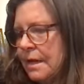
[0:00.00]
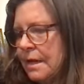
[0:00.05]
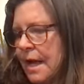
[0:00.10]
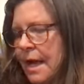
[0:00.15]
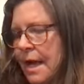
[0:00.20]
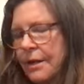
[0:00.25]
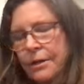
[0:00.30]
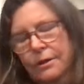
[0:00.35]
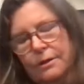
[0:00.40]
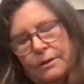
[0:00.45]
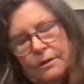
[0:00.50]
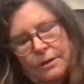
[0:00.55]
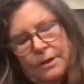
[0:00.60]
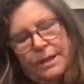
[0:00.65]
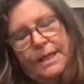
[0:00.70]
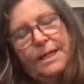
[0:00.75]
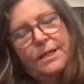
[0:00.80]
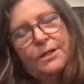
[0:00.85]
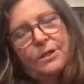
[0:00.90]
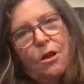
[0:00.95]
I
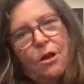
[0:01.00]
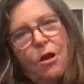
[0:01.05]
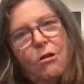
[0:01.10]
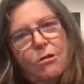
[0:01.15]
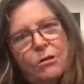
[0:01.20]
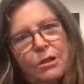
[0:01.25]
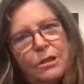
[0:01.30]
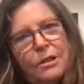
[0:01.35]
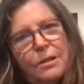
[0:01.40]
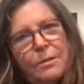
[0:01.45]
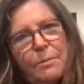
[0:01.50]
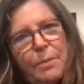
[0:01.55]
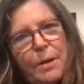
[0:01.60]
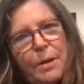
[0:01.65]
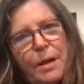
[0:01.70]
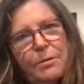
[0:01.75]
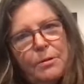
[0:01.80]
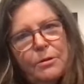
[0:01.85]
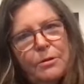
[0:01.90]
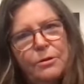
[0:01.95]
did talk to some
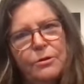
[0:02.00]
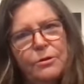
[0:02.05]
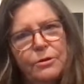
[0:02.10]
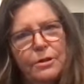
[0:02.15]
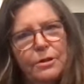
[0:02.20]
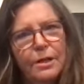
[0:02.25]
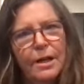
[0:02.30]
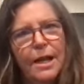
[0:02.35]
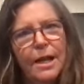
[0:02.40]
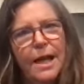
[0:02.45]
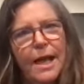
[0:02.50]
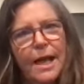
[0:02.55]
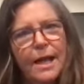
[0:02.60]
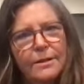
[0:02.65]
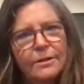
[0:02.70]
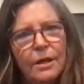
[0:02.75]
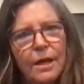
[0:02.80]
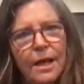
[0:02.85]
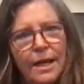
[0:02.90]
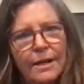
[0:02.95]
publishers. I
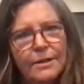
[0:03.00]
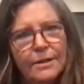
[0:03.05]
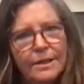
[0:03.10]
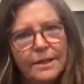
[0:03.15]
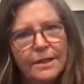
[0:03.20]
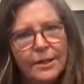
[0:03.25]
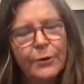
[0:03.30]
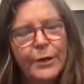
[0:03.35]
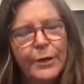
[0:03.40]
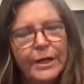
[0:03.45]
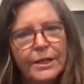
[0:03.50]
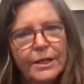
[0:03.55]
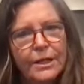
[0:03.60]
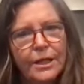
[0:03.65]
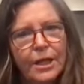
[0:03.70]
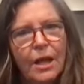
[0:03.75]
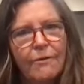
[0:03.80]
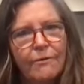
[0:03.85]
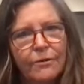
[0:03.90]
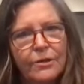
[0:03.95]
had serious
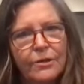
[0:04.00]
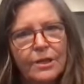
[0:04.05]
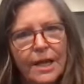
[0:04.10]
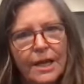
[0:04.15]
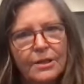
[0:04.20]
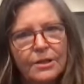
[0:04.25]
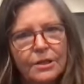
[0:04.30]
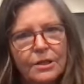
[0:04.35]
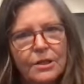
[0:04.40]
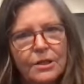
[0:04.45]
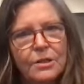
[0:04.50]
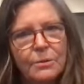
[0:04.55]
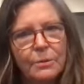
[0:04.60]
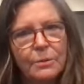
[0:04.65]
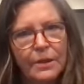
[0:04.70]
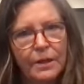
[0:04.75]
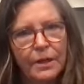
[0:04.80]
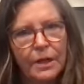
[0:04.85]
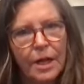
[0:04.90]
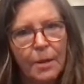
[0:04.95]
conversations
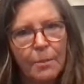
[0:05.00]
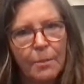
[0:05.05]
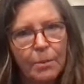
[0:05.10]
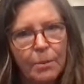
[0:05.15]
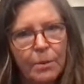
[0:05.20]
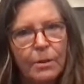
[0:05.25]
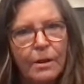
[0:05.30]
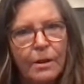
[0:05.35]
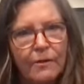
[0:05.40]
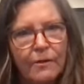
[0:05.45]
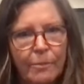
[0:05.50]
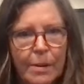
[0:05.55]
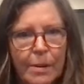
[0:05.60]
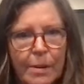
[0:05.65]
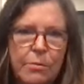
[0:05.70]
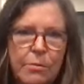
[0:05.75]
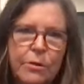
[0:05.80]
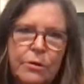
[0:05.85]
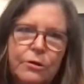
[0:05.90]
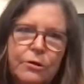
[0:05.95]
with a couple of
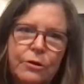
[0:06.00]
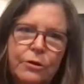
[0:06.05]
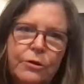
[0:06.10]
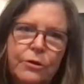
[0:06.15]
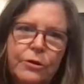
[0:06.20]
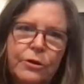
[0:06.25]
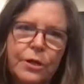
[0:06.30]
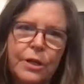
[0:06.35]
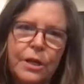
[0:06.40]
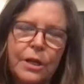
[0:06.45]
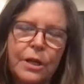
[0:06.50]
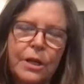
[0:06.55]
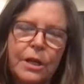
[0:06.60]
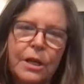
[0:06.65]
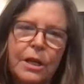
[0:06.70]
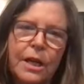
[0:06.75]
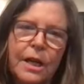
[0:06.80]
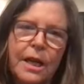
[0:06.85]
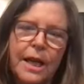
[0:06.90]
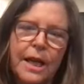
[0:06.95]
publishers,
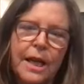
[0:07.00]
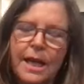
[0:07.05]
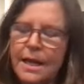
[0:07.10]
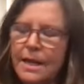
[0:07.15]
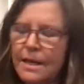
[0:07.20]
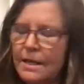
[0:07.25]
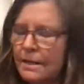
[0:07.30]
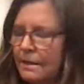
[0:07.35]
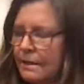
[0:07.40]
and